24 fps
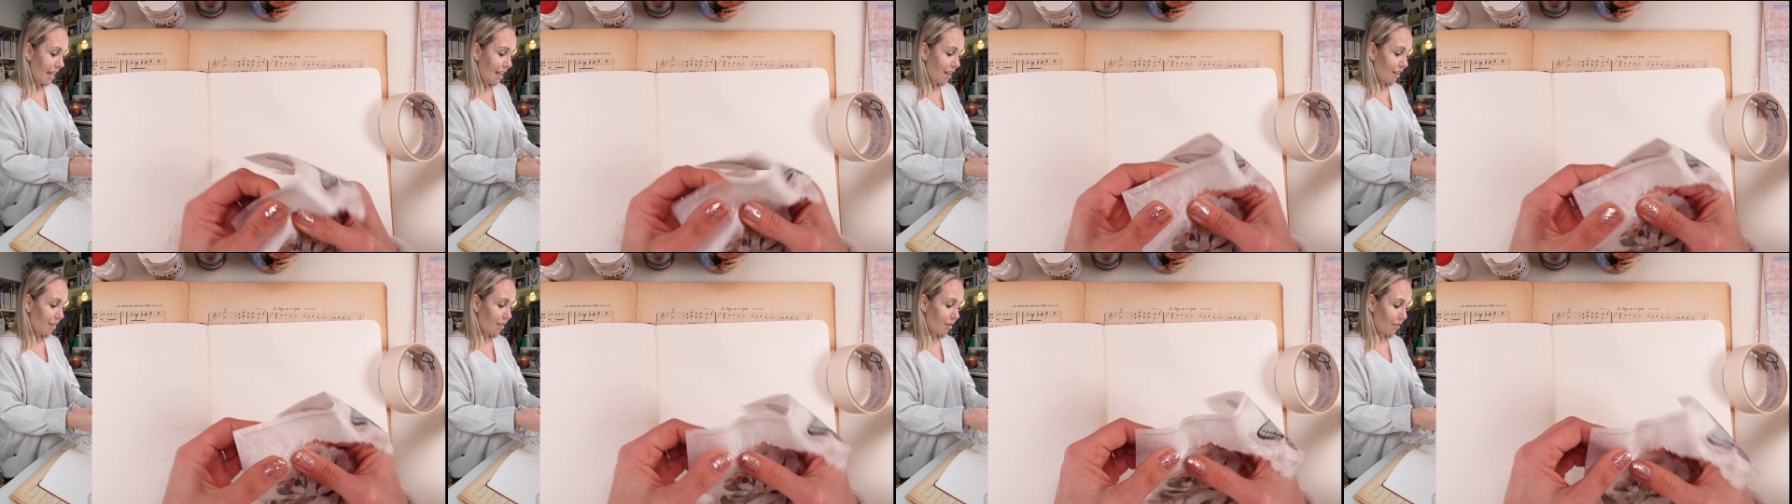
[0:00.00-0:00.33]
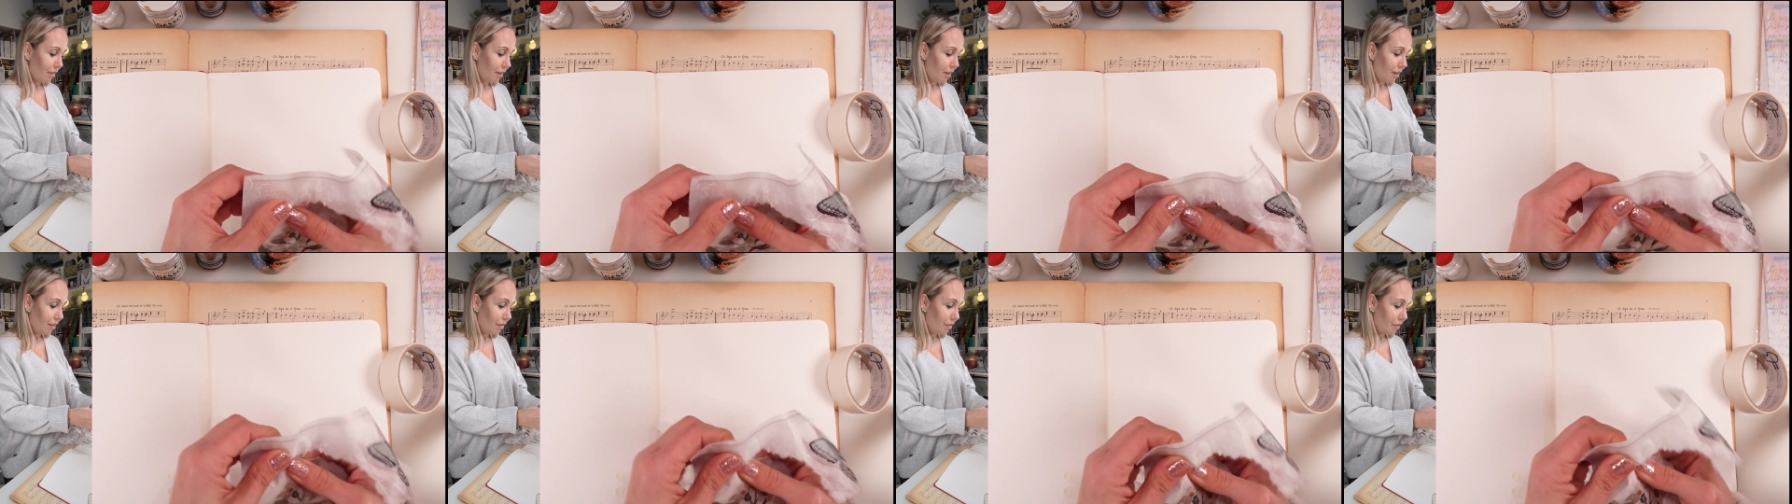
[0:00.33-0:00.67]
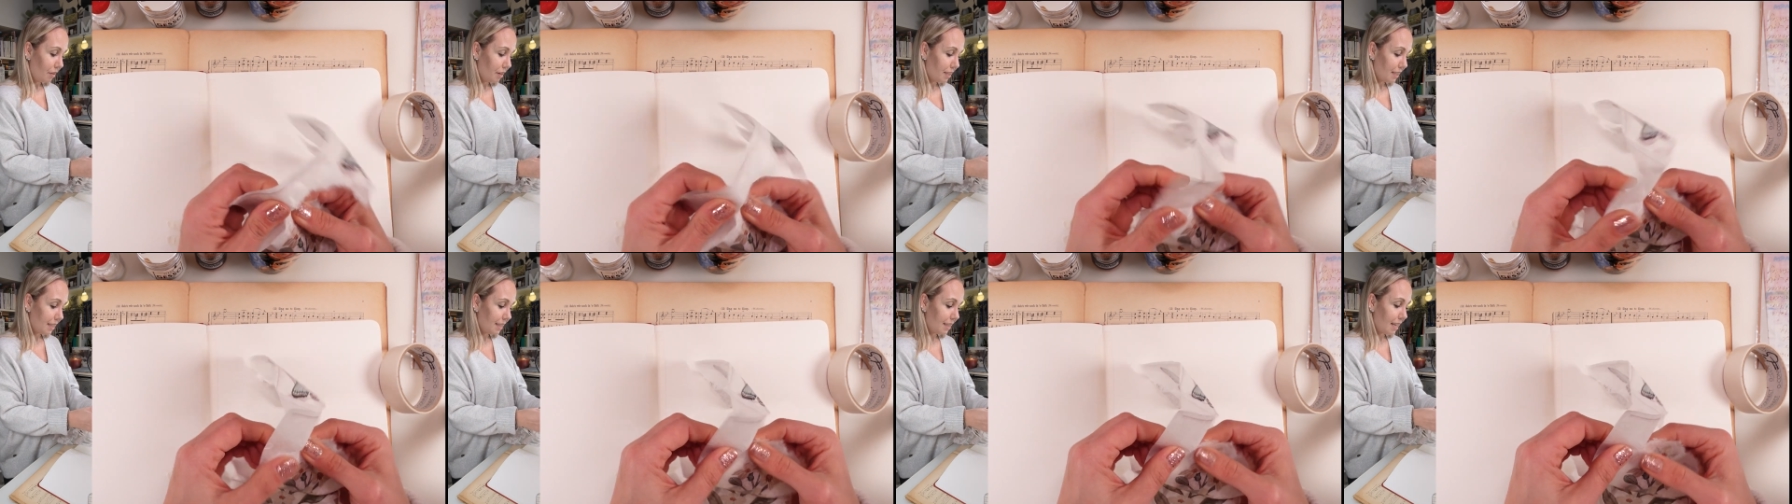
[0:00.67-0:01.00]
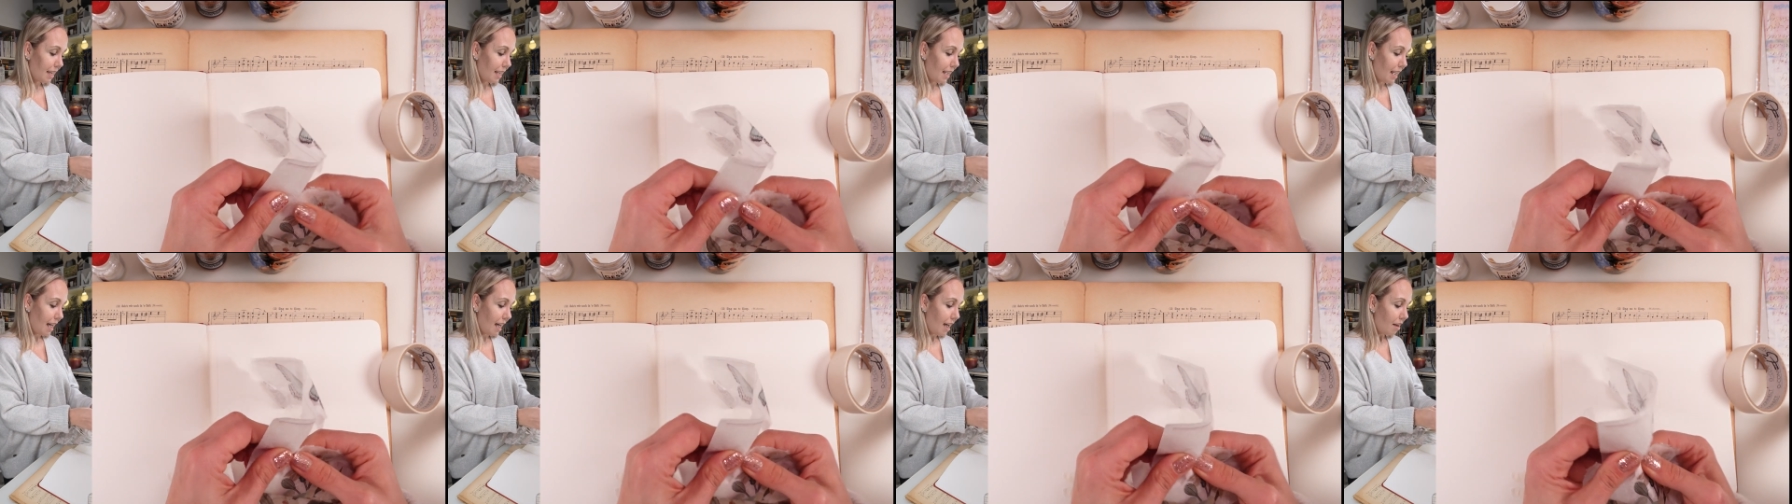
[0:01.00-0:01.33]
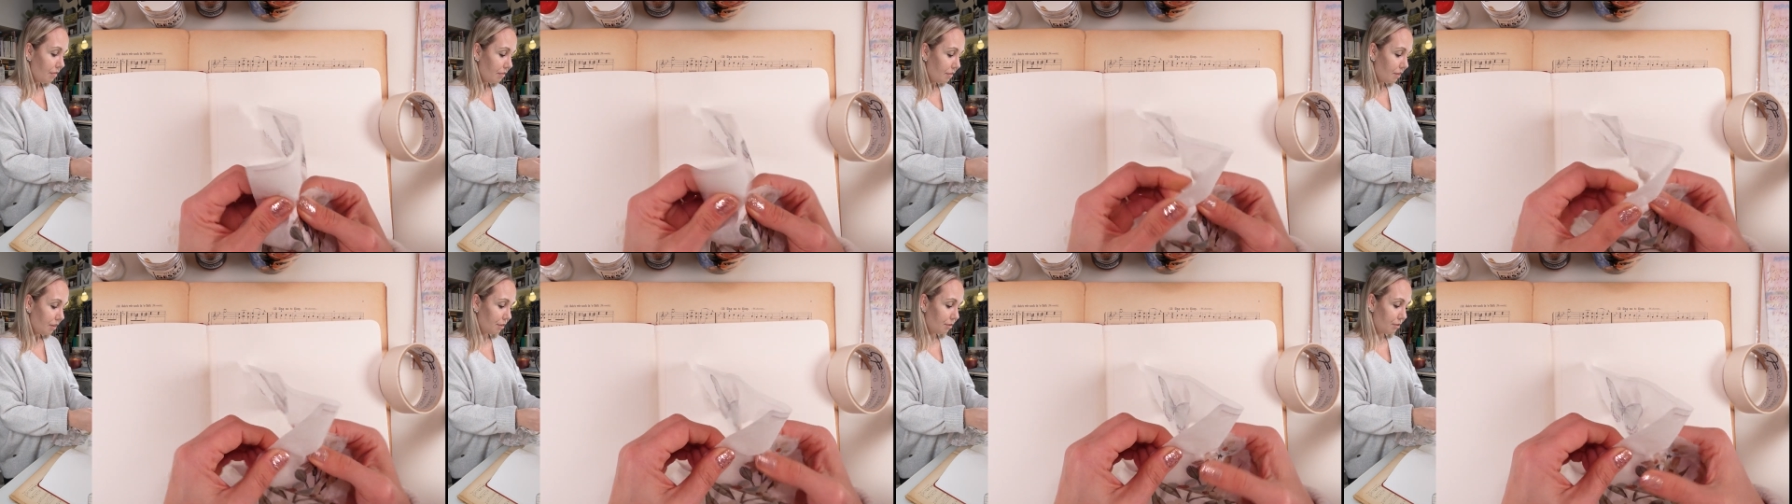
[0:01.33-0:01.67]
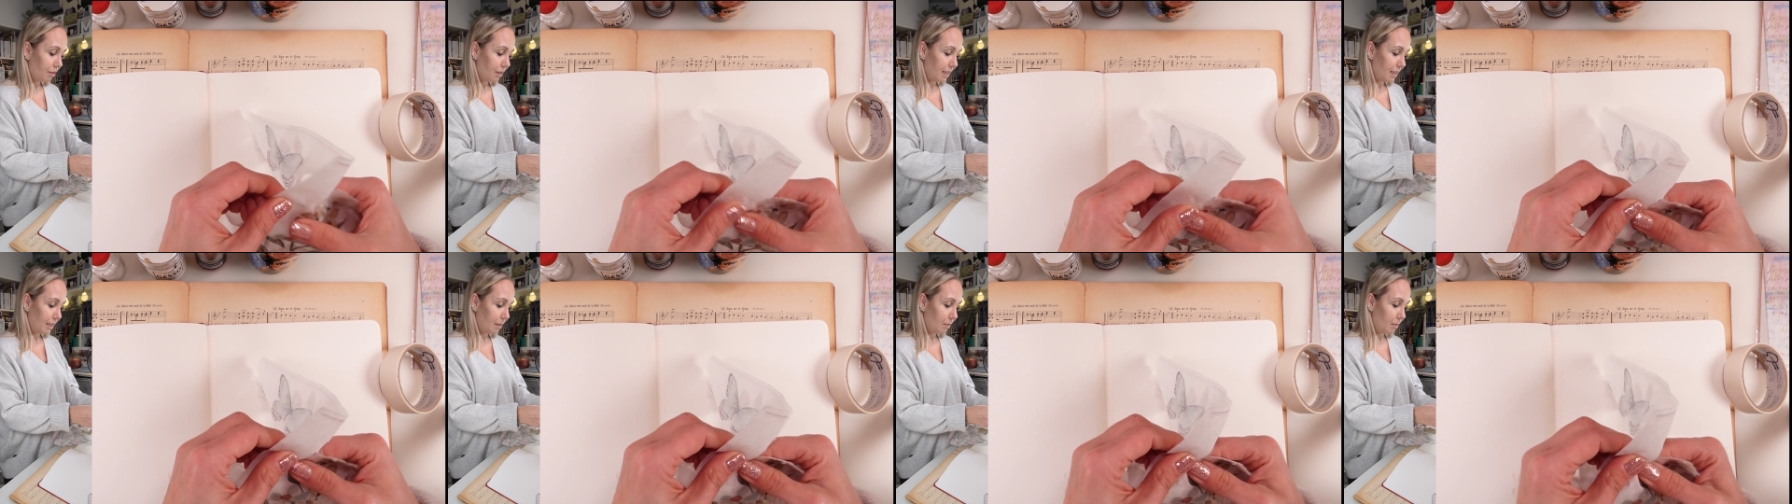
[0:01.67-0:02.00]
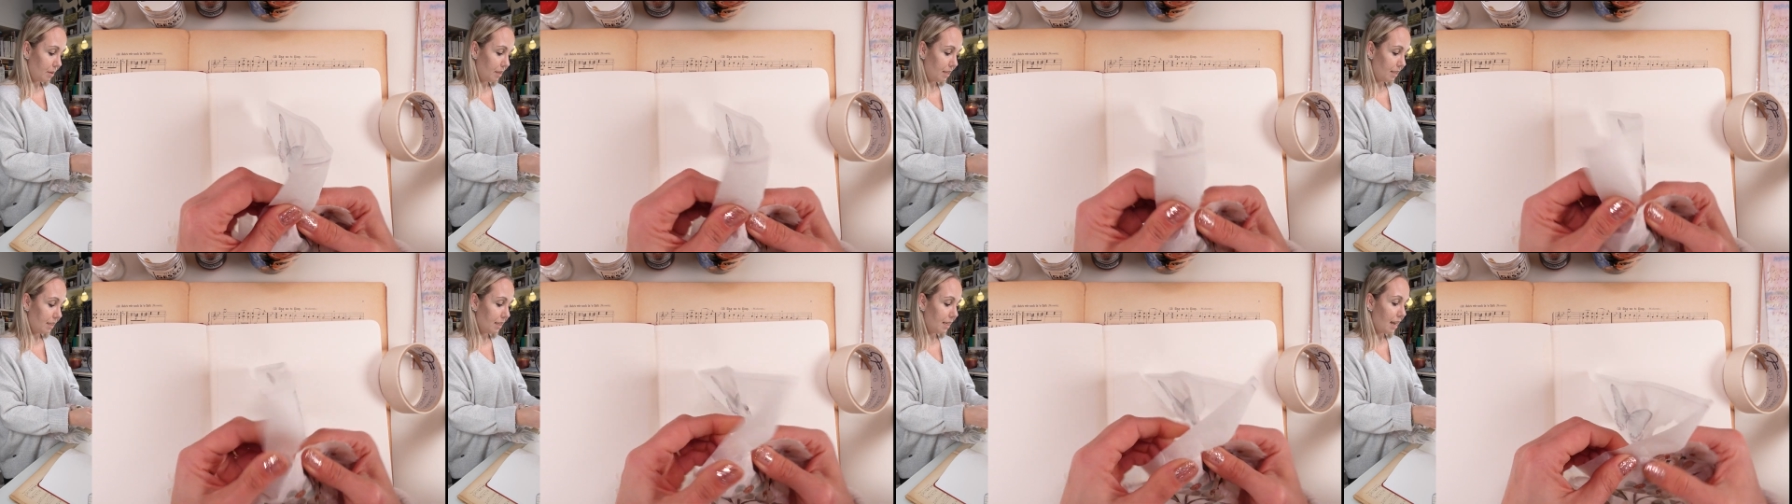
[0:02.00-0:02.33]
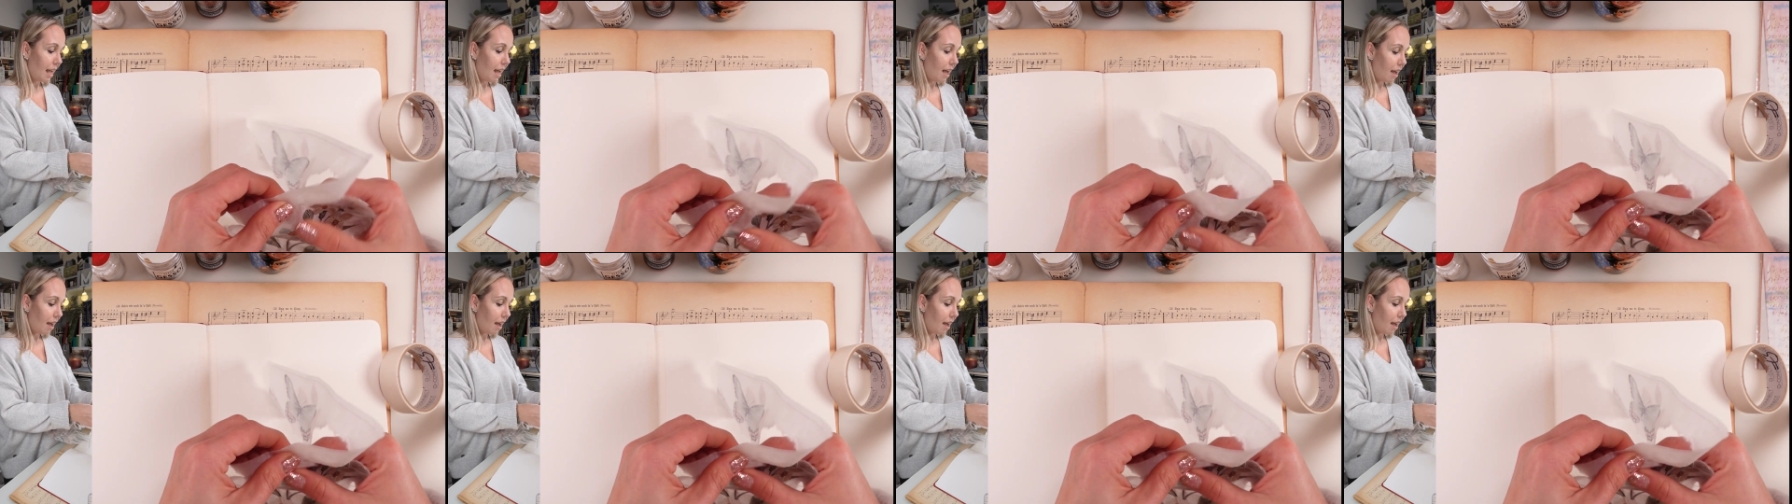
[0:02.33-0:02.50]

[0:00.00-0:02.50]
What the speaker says: the very first day after Christmas and